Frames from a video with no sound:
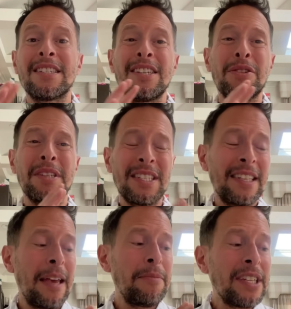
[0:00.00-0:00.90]
These are the
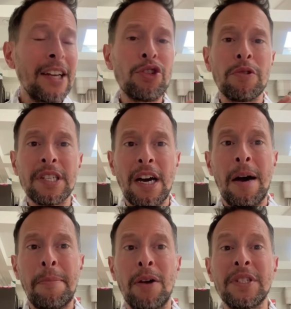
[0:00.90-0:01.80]
same dangerous
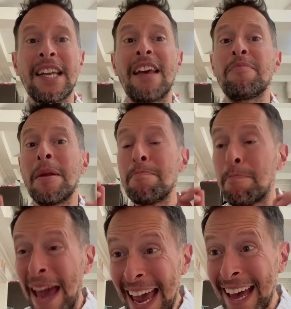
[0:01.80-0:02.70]
compounds that have been
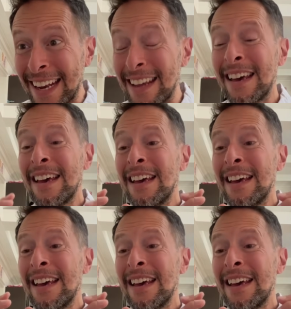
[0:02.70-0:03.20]
banned